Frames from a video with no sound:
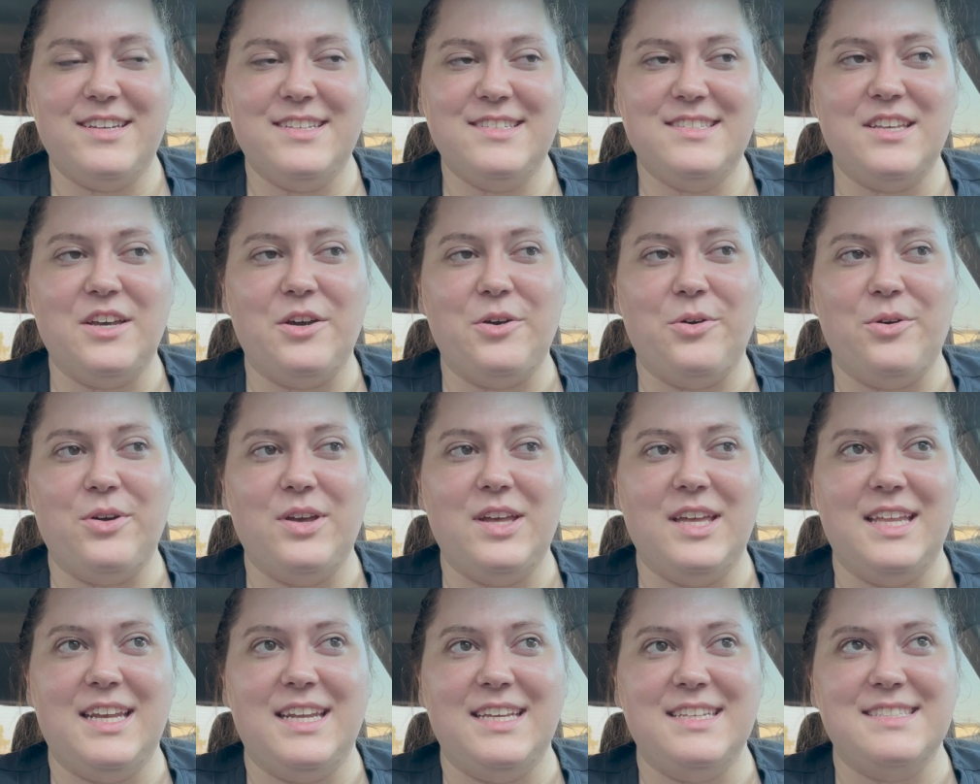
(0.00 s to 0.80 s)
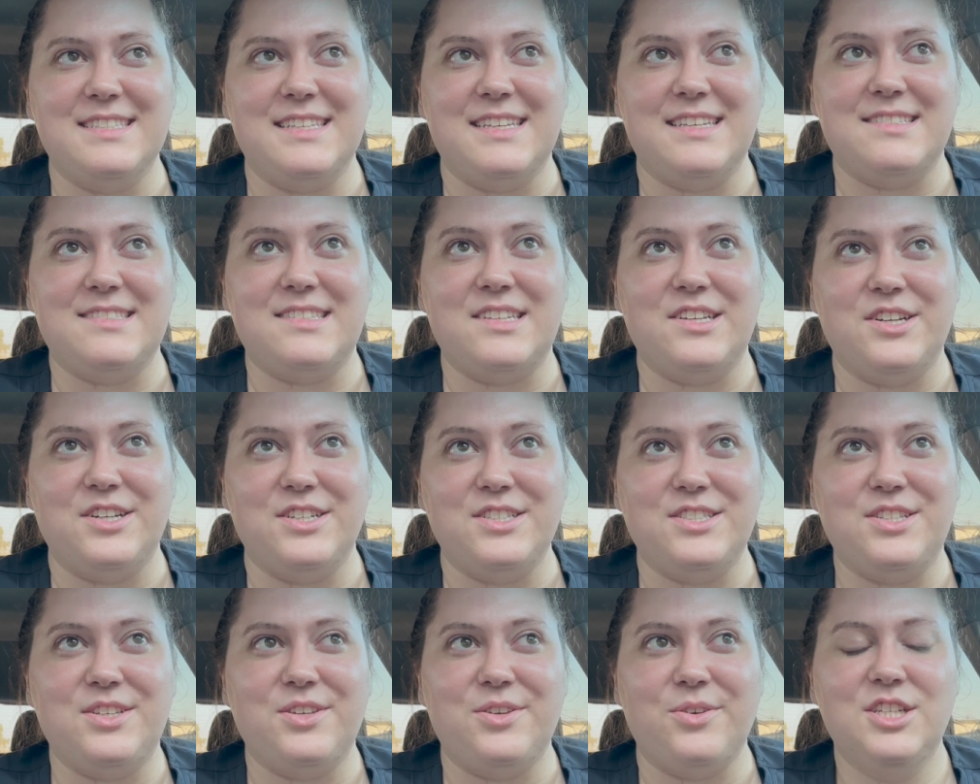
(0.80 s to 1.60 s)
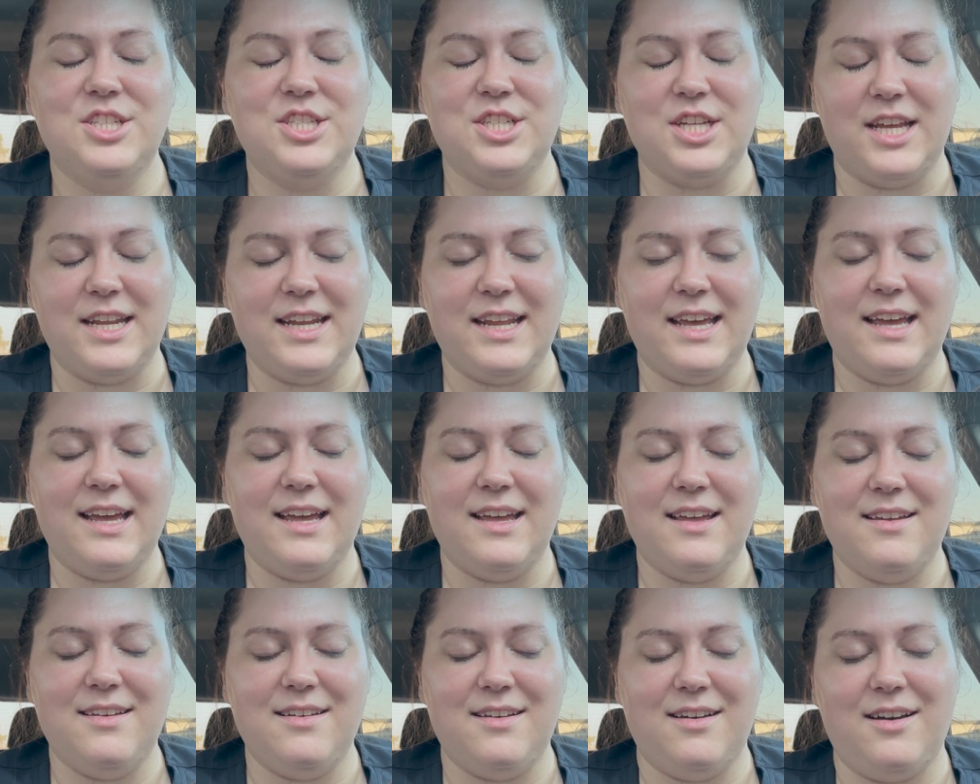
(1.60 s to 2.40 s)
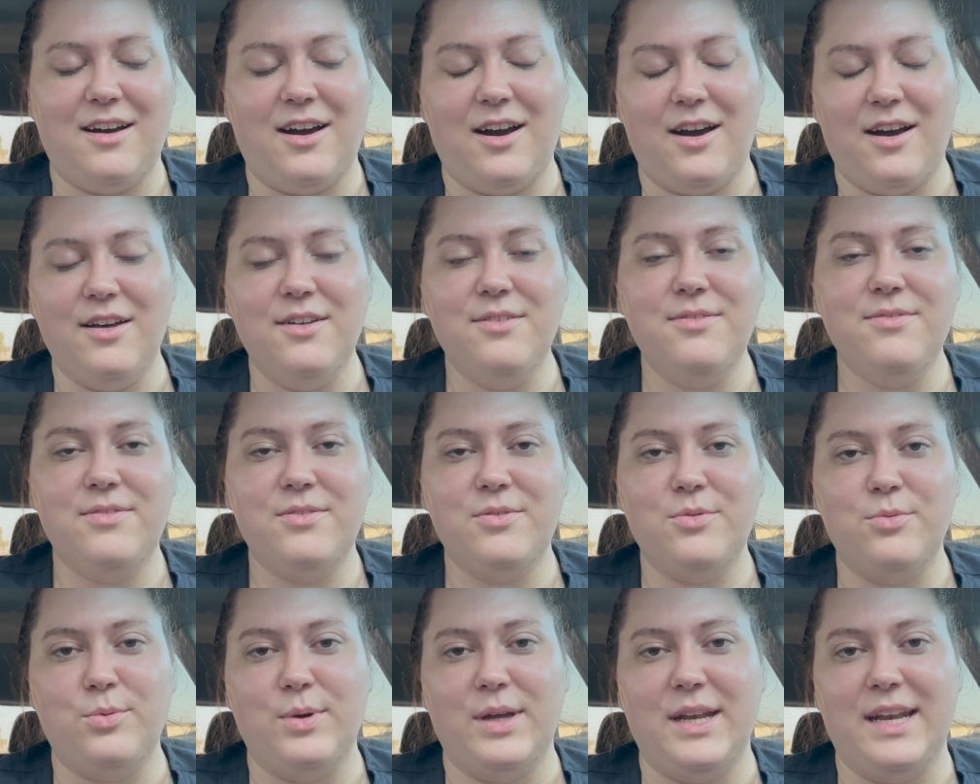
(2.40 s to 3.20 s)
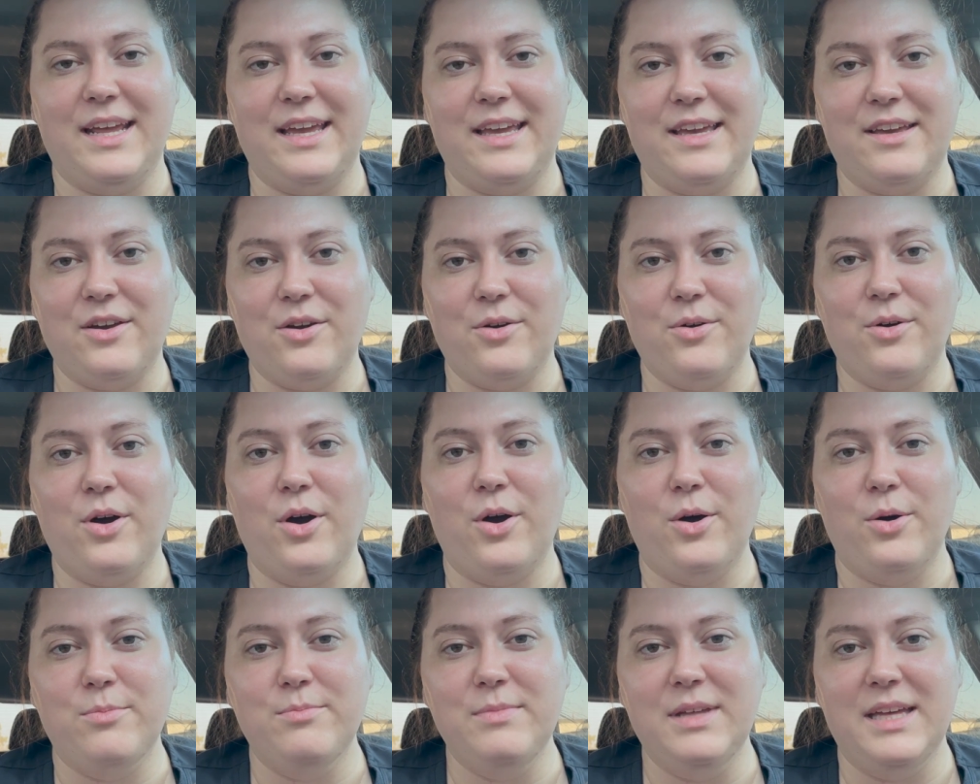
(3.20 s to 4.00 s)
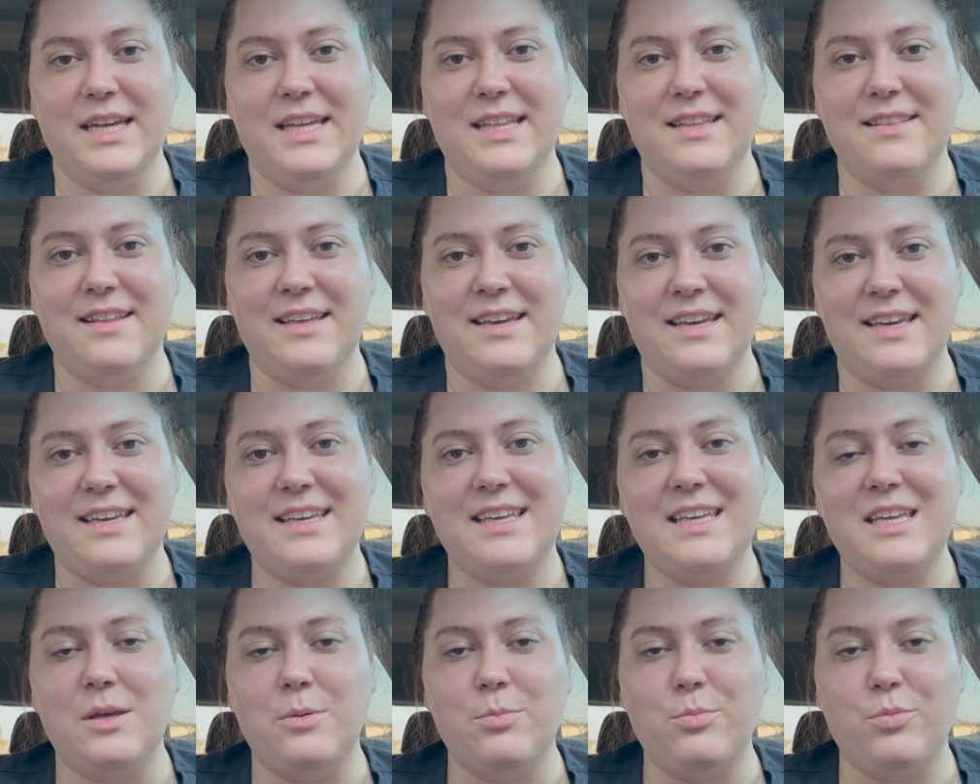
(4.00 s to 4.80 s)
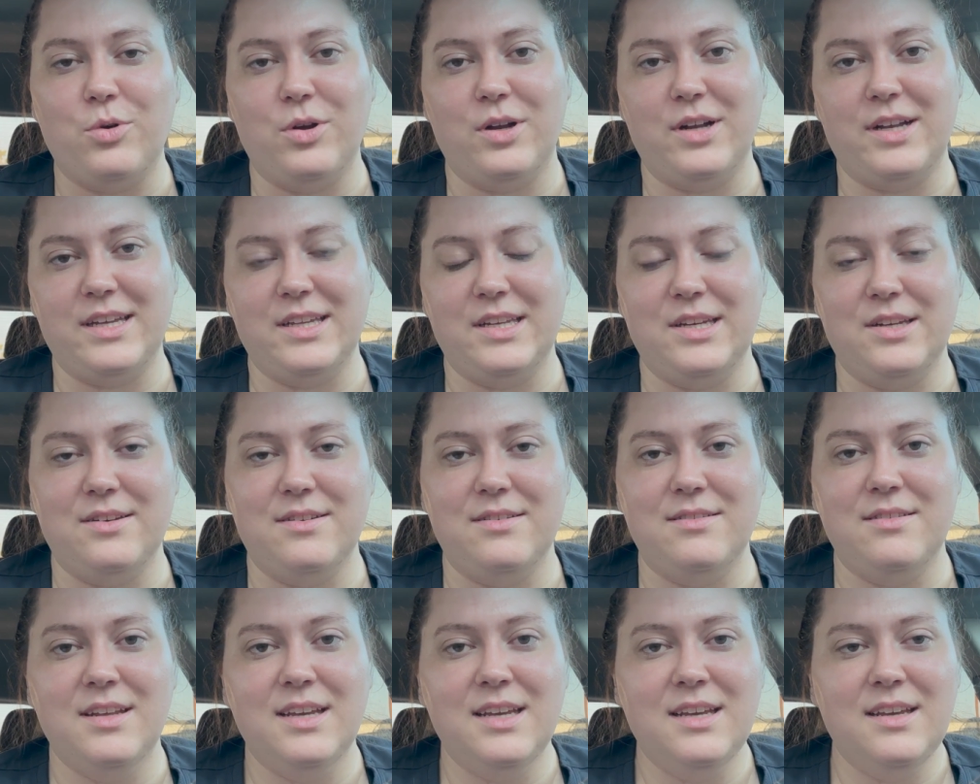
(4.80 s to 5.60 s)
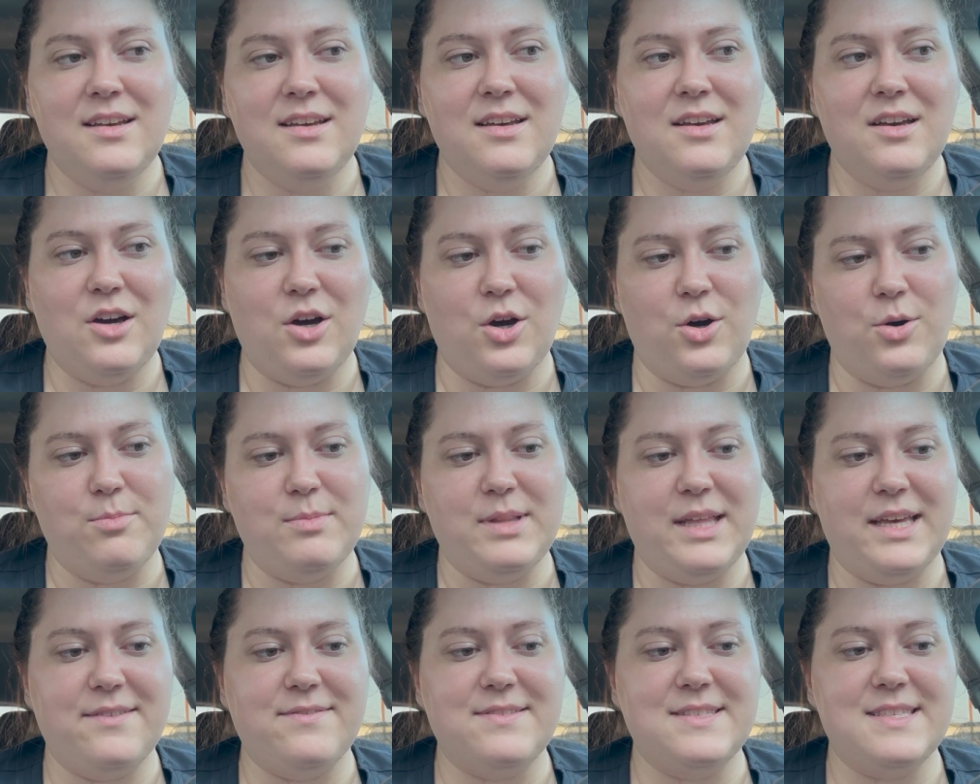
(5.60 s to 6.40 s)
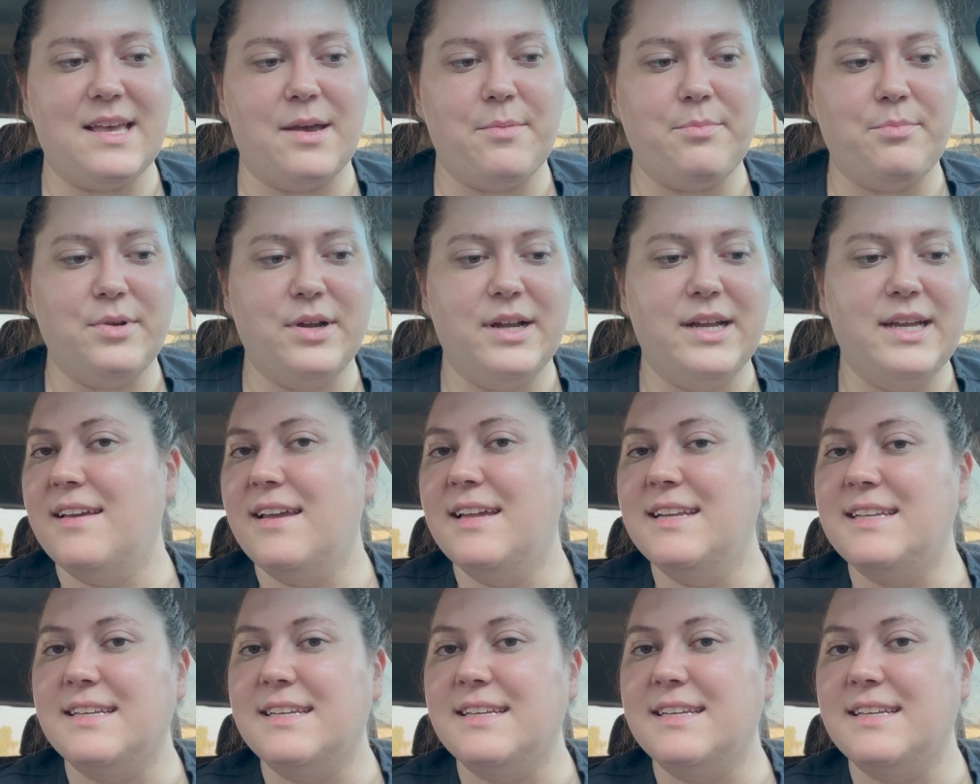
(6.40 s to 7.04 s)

So it is easier to shut off when I go home and like keep work and home life separate.